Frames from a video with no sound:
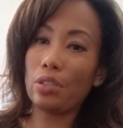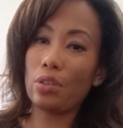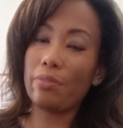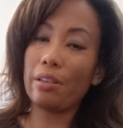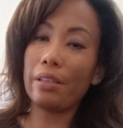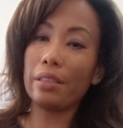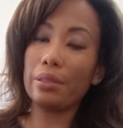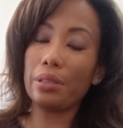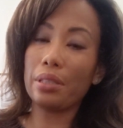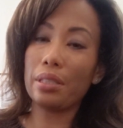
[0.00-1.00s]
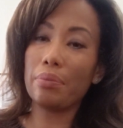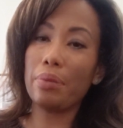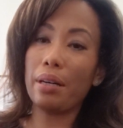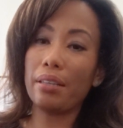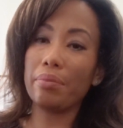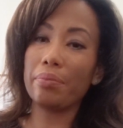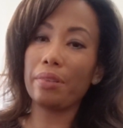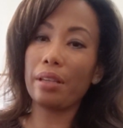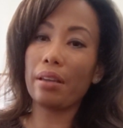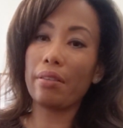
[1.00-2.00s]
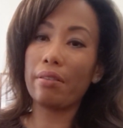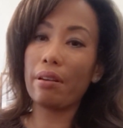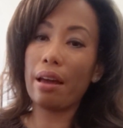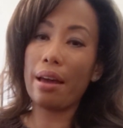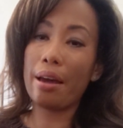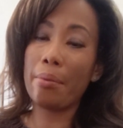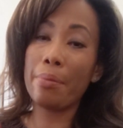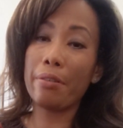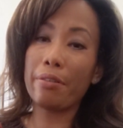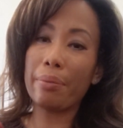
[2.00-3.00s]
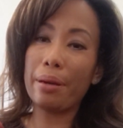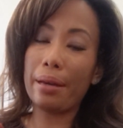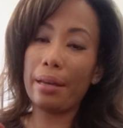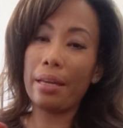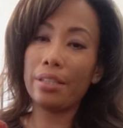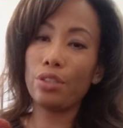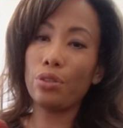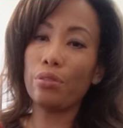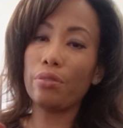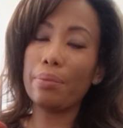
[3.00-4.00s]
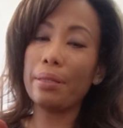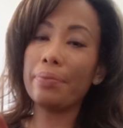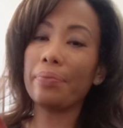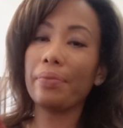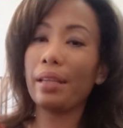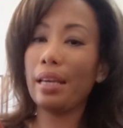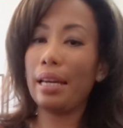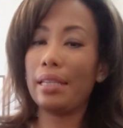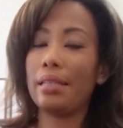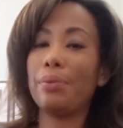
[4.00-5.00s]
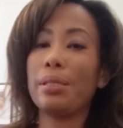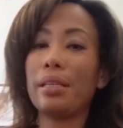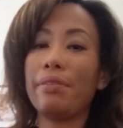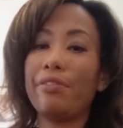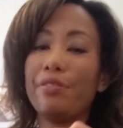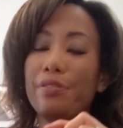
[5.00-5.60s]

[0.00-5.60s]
So I'm very close to the bottom hem rib to do the ribbon. And then once I